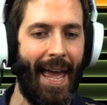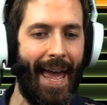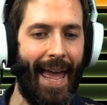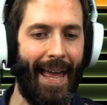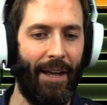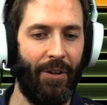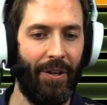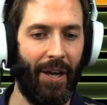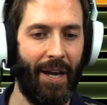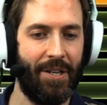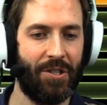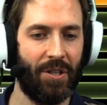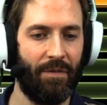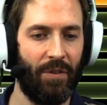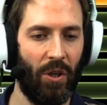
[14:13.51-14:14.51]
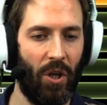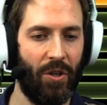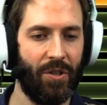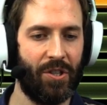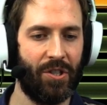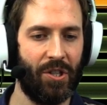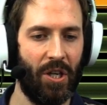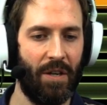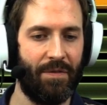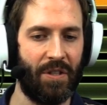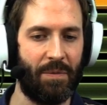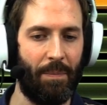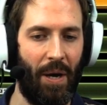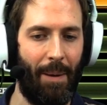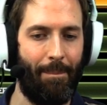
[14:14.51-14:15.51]
Hell Knights have long served
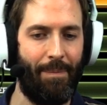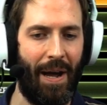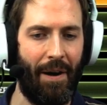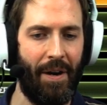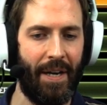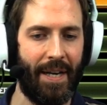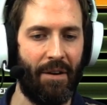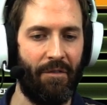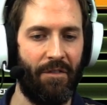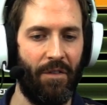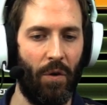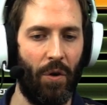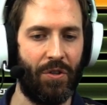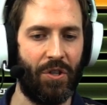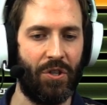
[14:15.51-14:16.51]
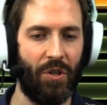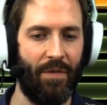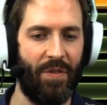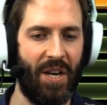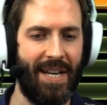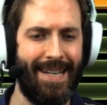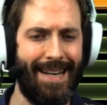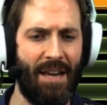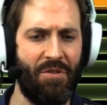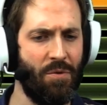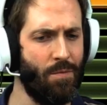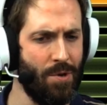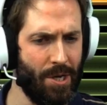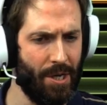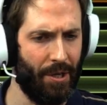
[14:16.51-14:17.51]
as barbaric enforcers of the
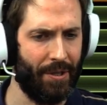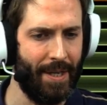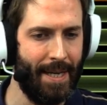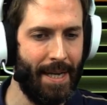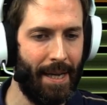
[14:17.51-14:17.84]
netherworld,